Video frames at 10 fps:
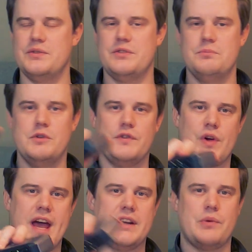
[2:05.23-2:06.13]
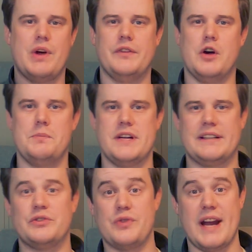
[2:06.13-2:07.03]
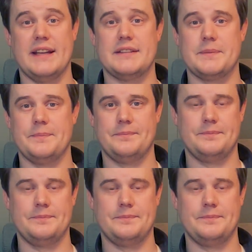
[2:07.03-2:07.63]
you move your hand around the object and track it.